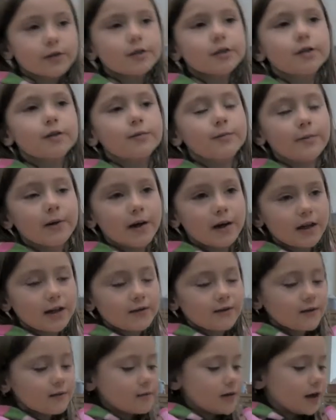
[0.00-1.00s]
she might
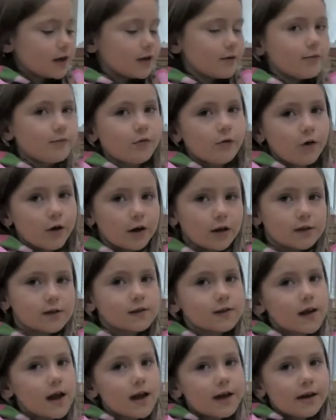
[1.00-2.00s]
even make it more
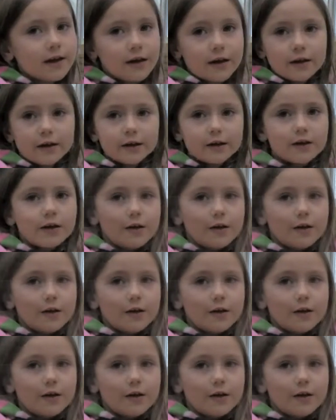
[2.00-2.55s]
exciting.